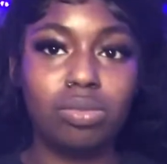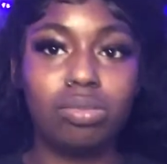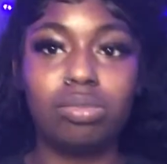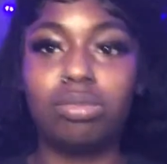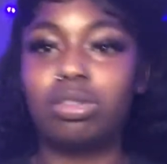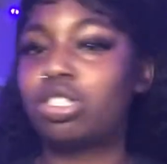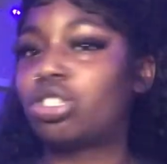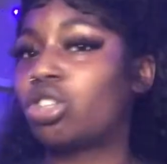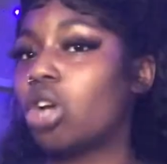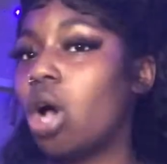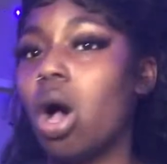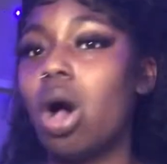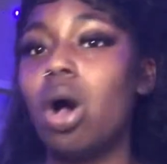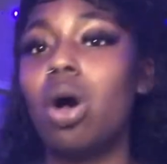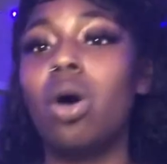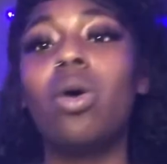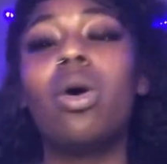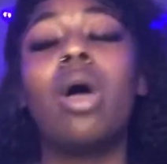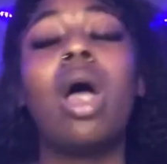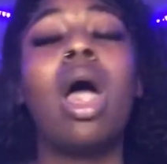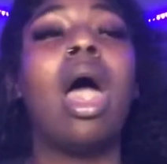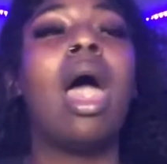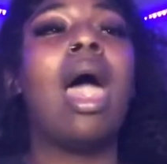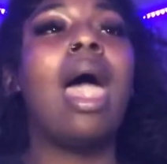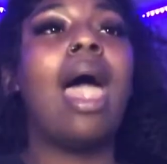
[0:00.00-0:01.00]

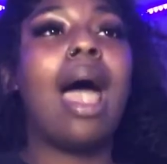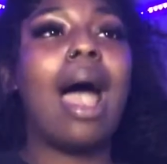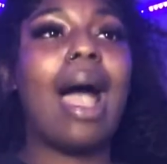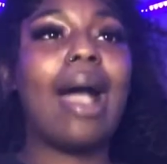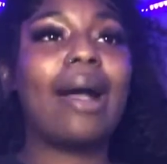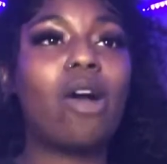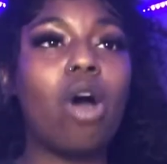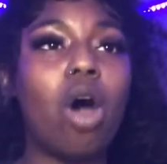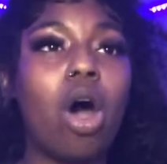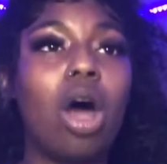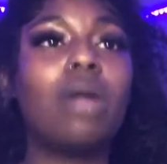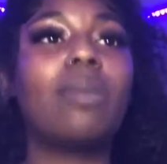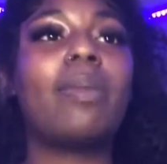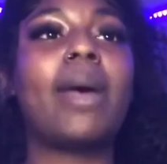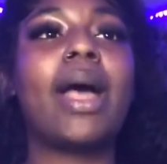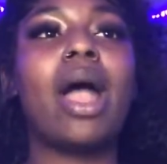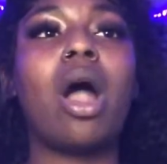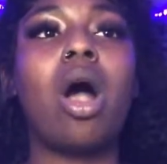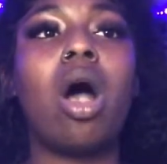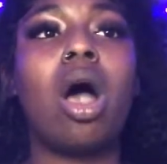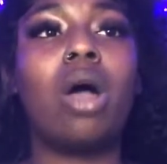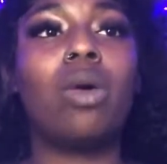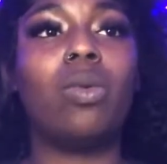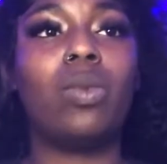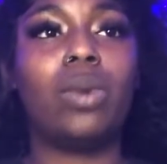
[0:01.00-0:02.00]
So I called my
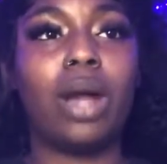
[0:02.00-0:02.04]
aunt,